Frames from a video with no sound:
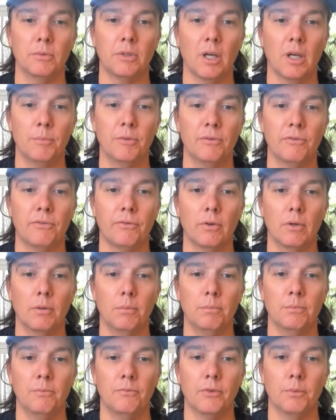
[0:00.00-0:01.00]
coming
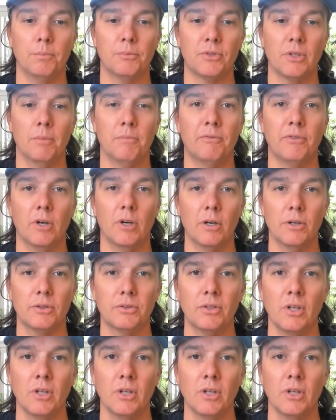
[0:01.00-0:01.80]
from some folks.